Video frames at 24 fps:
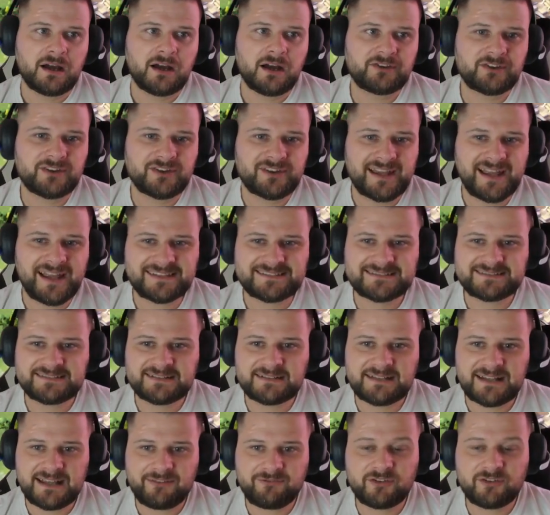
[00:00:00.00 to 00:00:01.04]
Uh, so that's
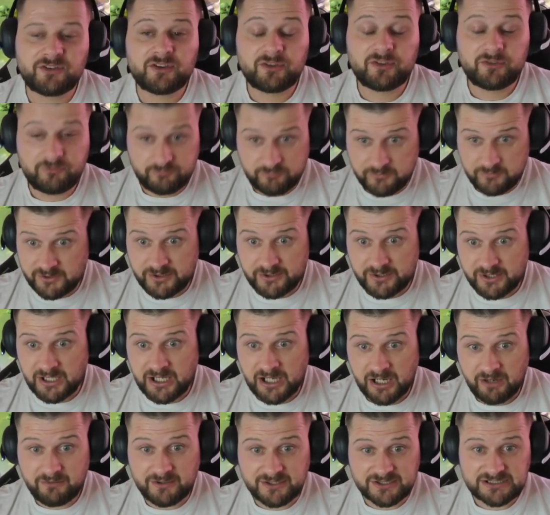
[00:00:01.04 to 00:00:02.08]
that for the
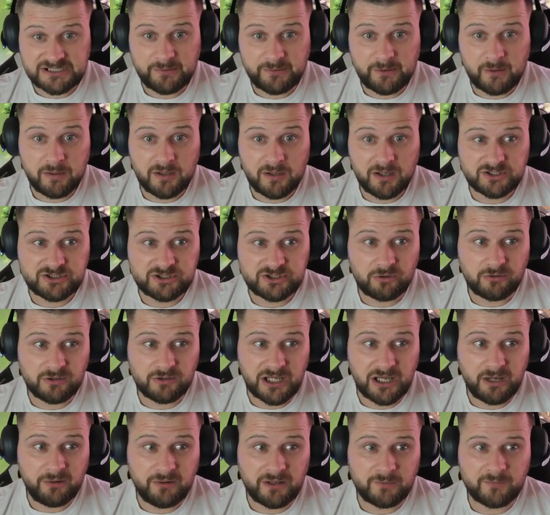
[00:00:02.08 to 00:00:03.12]
current summer party
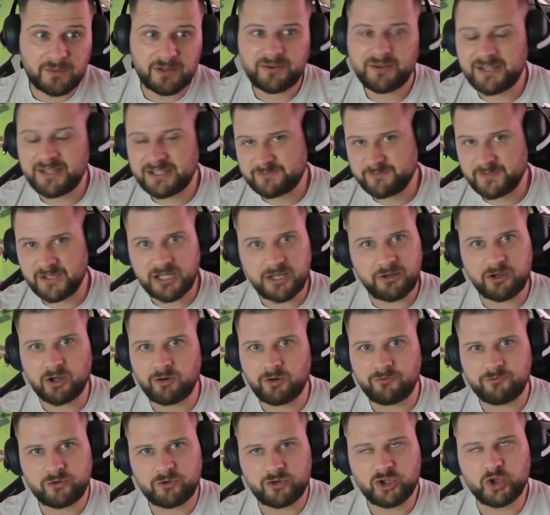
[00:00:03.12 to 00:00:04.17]
ongoing, but that's been going
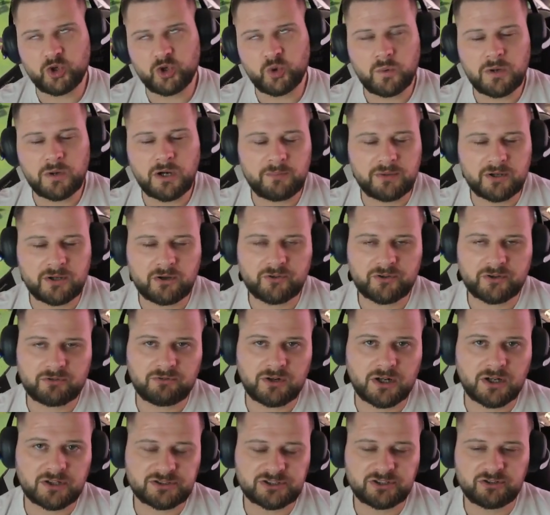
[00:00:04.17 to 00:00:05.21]
on for a little while because
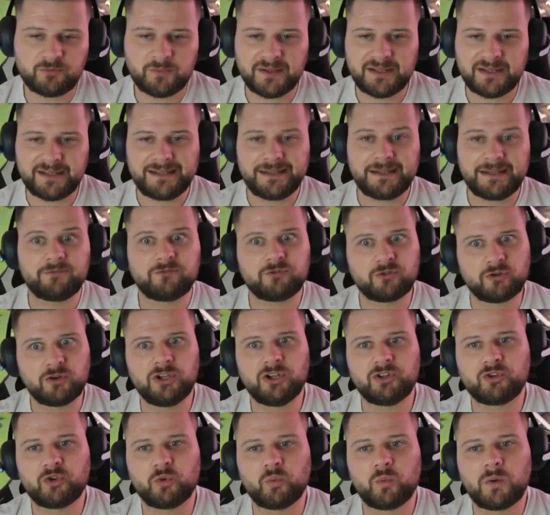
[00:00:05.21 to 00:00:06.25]
Erato's been here for a
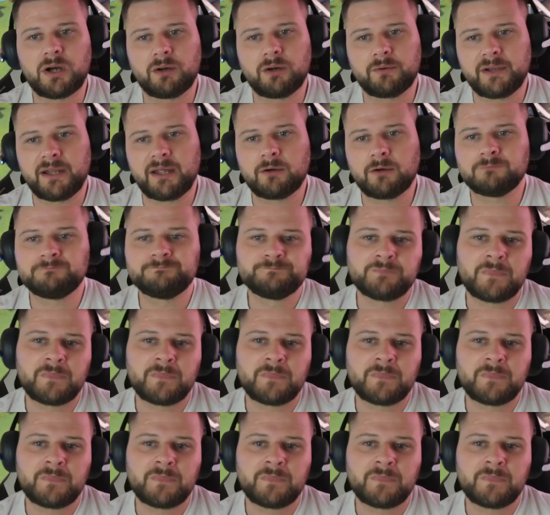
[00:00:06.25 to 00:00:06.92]
little while now.